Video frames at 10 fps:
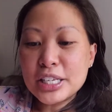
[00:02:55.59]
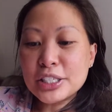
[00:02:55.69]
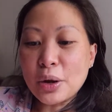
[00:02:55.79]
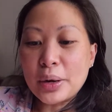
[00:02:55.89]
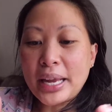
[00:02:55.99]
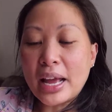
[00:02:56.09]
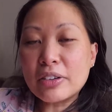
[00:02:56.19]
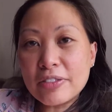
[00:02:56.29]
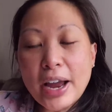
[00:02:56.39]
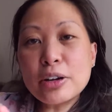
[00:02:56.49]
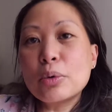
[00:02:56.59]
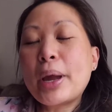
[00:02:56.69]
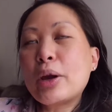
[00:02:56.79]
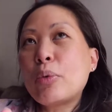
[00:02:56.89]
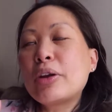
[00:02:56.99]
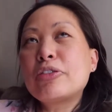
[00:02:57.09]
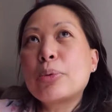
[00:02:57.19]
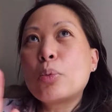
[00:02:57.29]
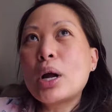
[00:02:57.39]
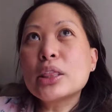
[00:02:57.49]
So again, final weight went
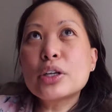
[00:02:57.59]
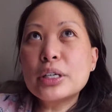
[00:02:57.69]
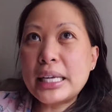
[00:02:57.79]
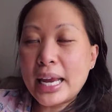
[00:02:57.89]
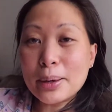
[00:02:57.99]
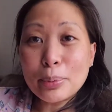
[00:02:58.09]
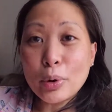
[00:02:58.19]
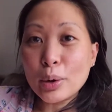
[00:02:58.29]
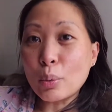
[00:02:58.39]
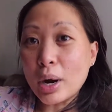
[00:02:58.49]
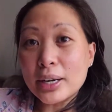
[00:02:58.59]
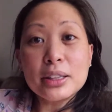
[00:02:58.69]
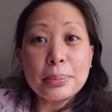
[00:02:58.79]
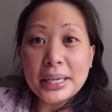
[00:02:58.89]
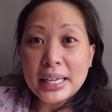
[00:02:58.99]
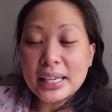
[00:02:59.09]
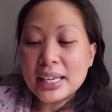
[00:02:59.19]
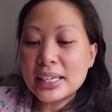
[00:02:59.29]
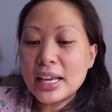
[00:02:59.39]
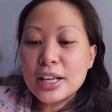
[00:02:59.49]
from 138.1 at the
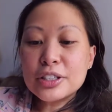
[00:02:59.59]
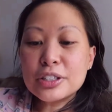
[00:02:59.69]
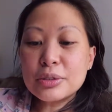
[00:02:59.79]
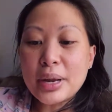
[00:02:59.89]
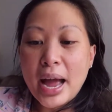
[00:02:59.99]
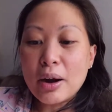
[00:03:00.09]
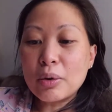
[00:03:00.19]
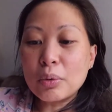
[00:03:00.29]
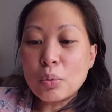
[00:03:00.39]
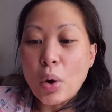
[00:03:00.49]
beginning to now